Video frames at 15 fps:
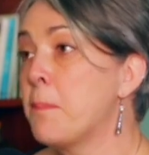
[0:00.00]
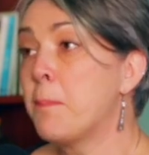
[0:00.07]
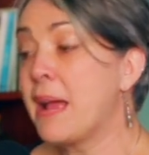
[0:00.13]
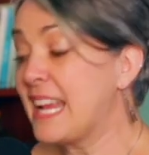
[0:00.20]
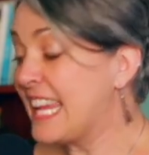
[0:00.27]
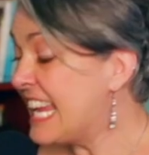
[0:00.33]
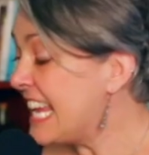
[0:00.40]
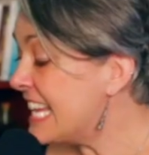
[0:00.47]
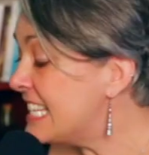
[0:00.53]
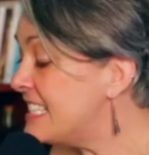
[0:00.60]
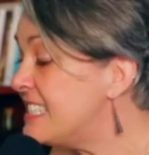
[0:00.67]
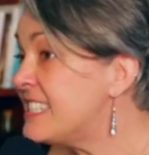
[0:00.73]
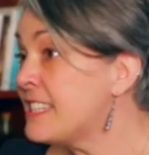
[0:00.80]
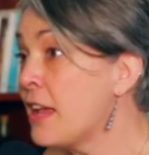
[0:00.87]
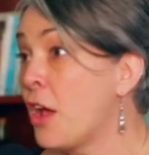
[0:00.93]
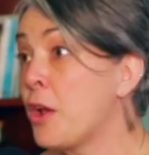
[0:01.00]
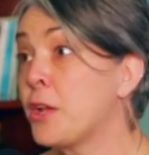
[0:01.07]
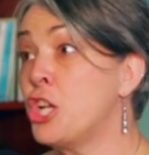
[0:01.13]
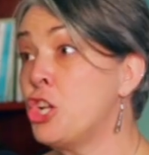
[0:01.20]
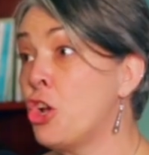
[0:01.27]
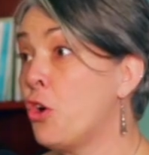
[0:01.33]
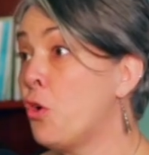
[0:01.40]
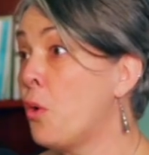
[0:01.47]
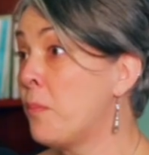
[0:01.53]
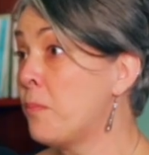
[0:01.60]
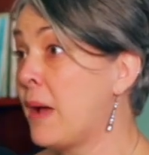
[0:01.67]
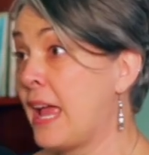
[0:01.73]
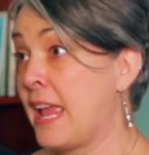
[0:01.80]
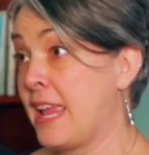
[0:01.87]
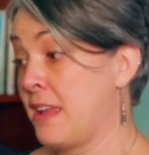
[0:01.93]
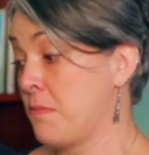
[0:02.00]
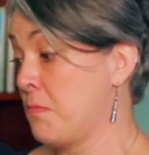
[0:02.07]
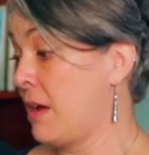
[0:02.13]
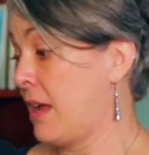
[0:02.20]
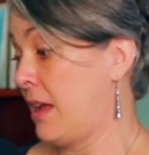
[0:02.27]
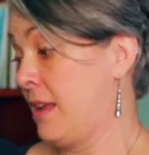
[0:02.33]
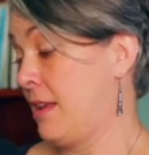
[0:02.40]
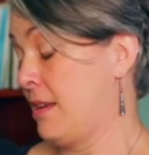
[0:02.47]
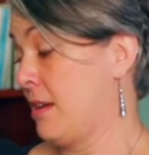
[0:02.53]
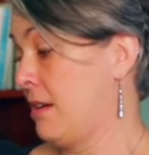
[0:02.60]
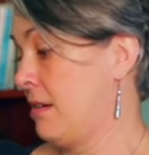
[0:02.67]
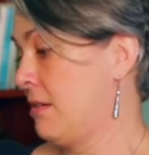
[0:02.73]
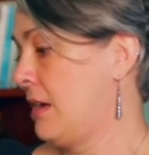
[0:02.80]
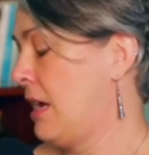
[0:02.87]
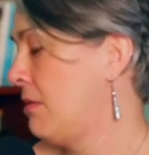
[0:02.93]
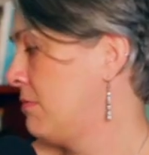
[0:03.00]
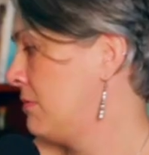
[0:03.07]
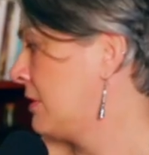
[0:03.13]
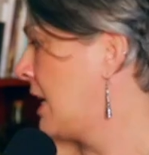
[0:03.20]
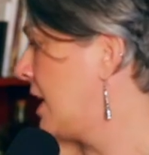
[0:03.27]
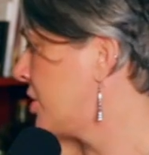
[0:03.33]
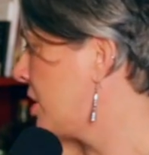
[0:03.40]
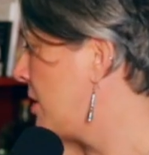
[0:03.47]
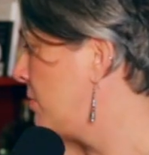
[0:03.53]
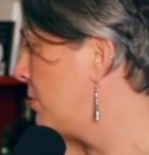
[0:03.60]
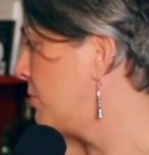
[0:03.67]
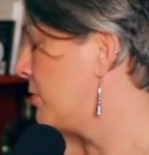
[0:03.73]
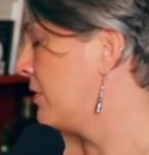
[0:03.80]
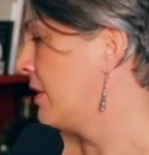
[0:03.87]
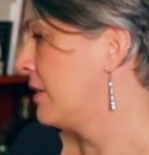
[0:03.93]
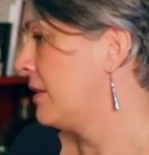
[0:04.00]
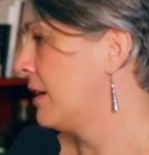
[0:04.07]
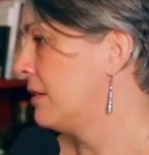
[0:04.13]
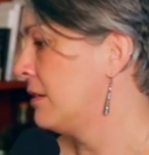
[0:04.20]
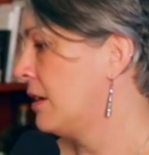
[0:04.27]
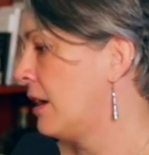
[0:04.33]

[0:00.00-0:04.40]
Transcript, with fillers: My kids, mm. you know, my my uh, how, gosh, how old were they then?